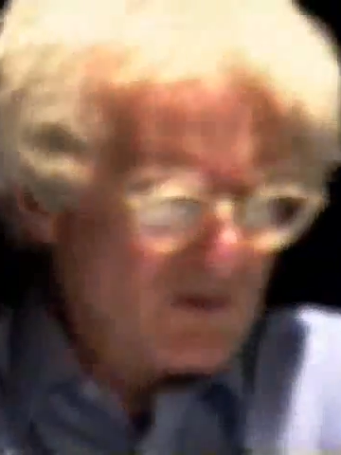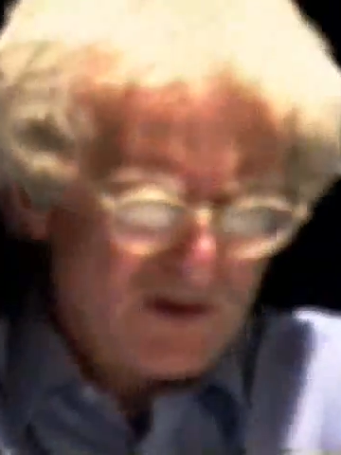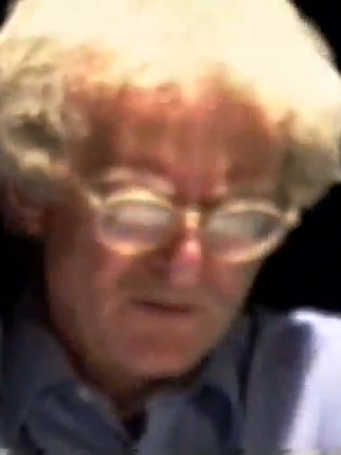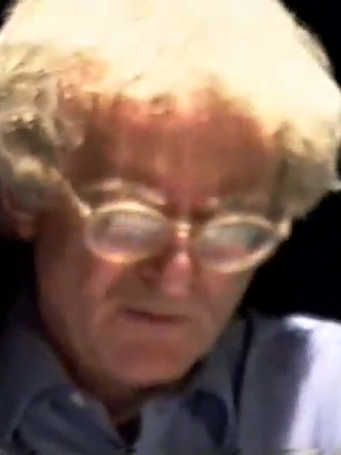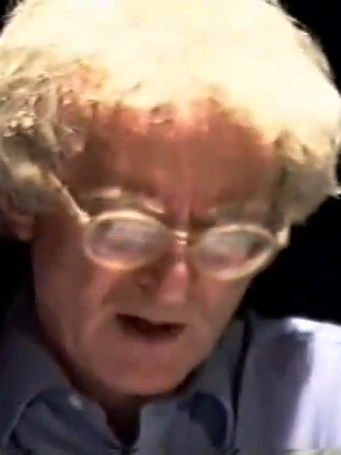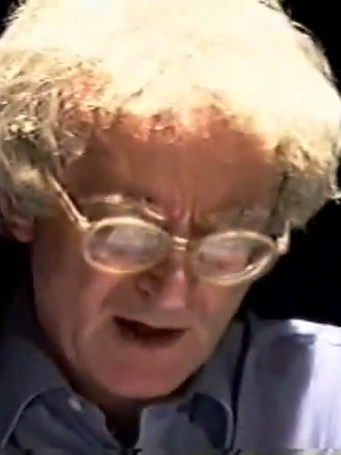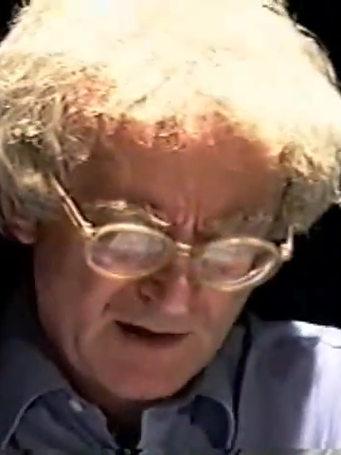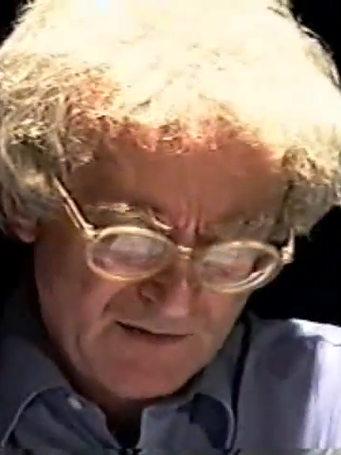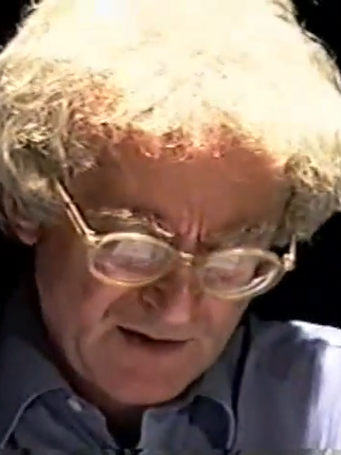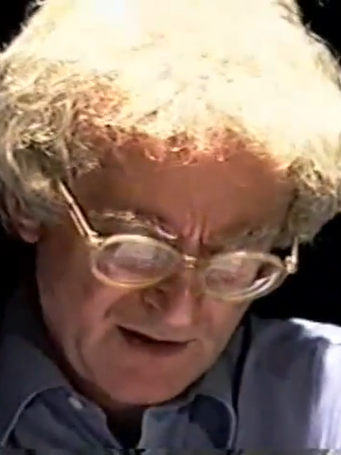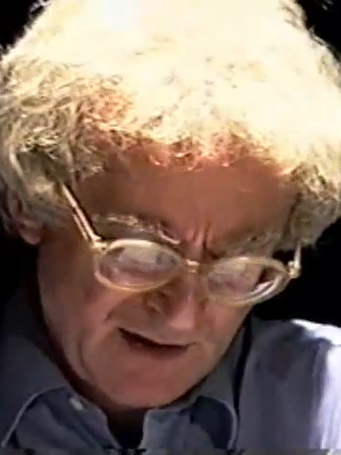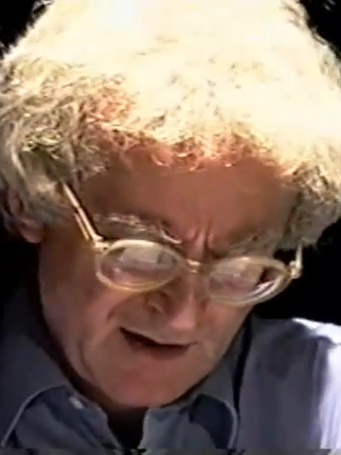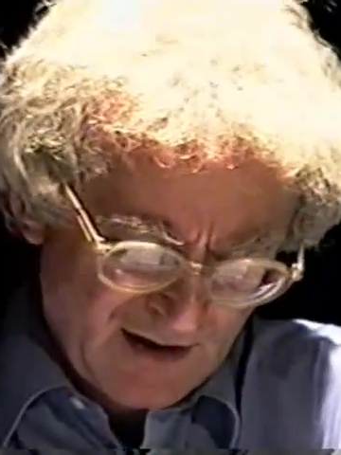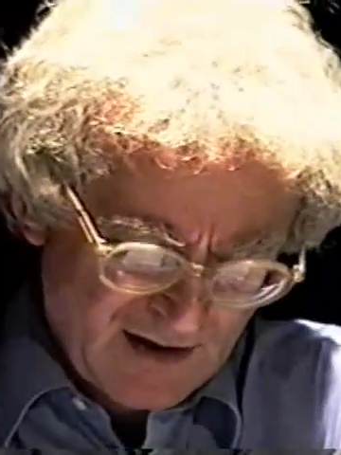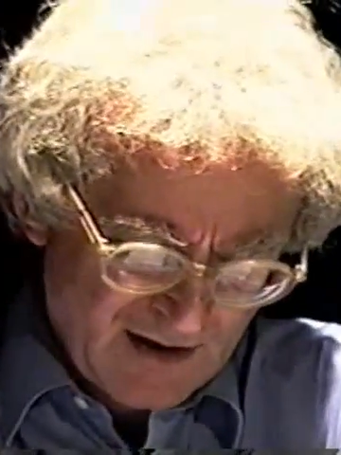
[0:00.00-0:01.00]
most of which
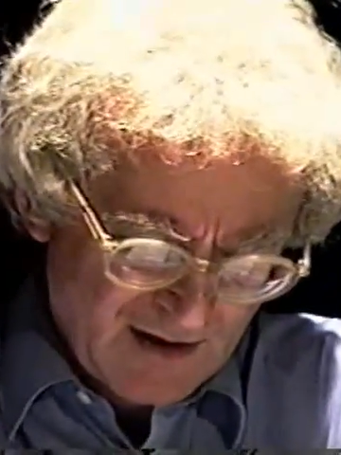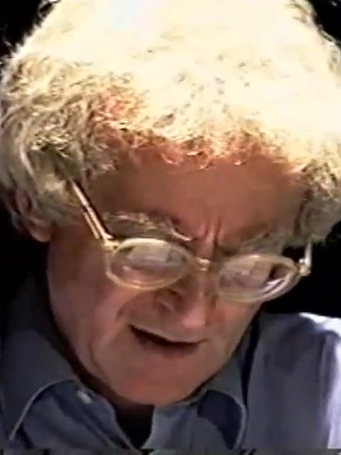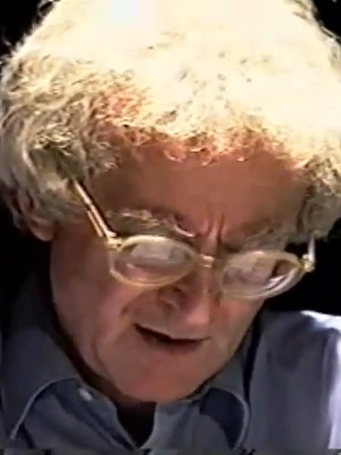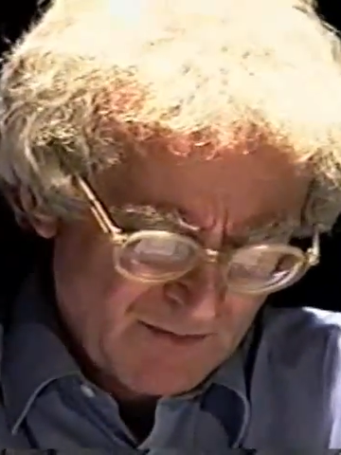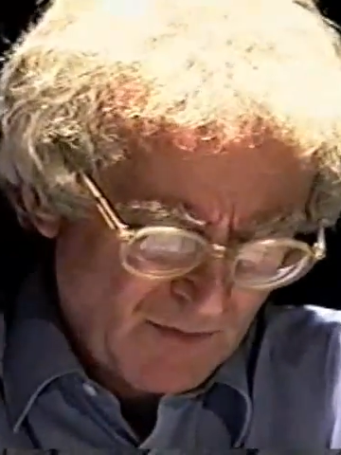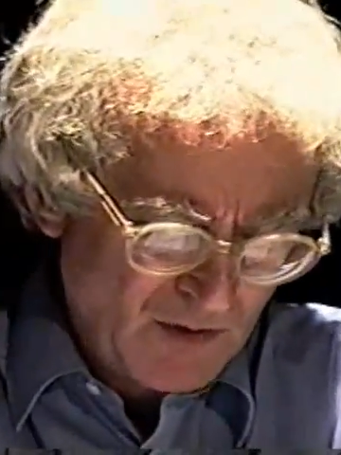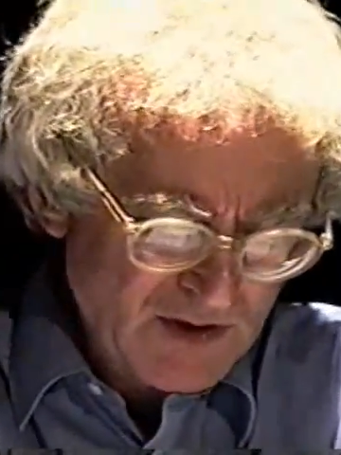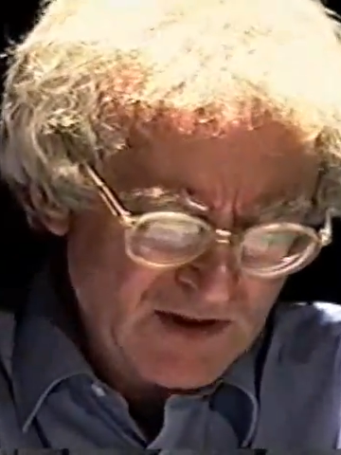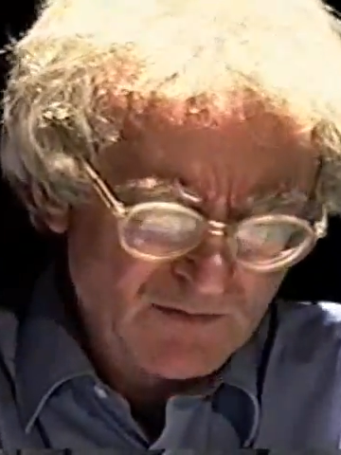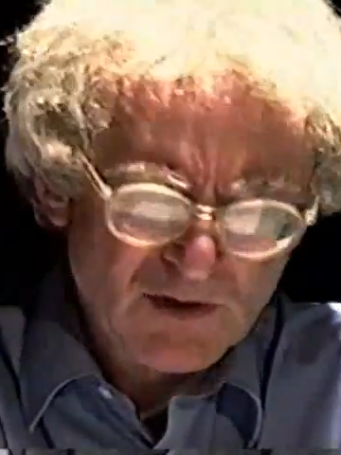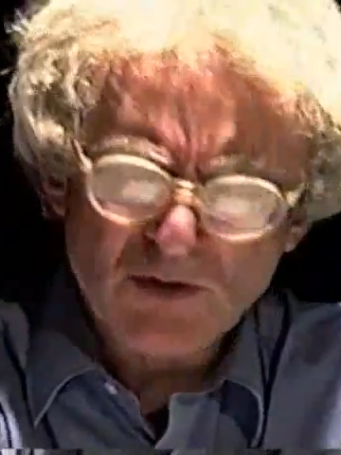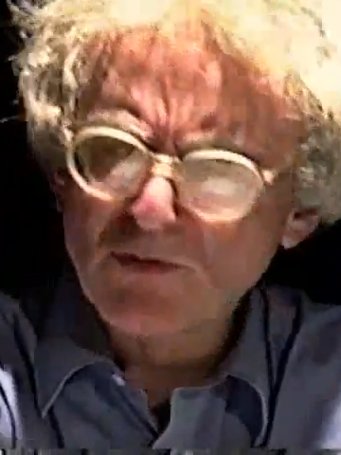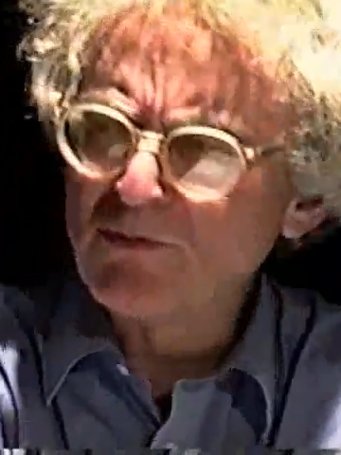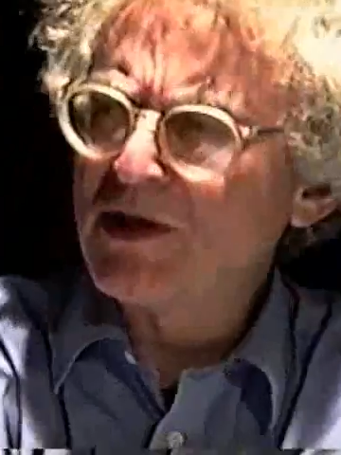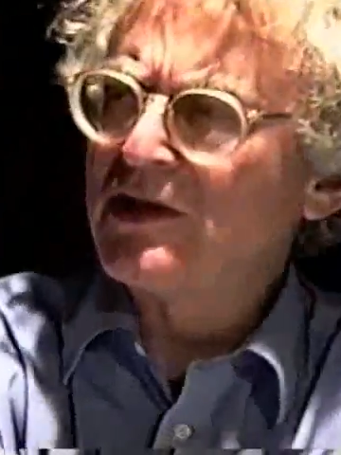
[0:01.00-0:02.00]
were made up by one
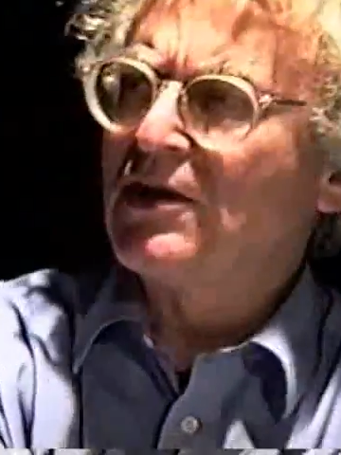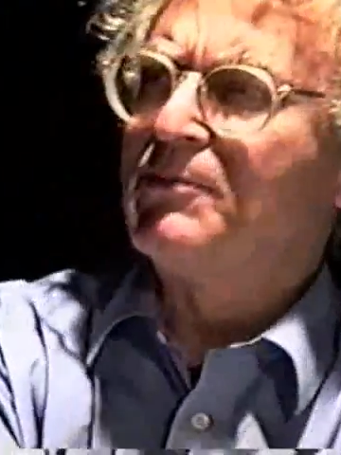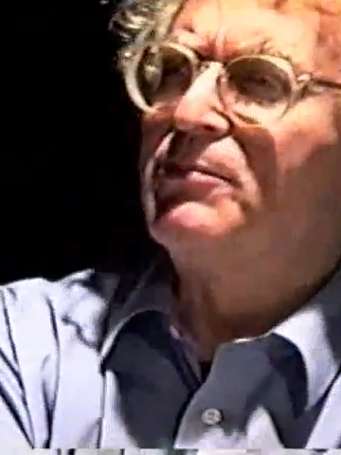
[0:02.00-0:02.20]
philosopher,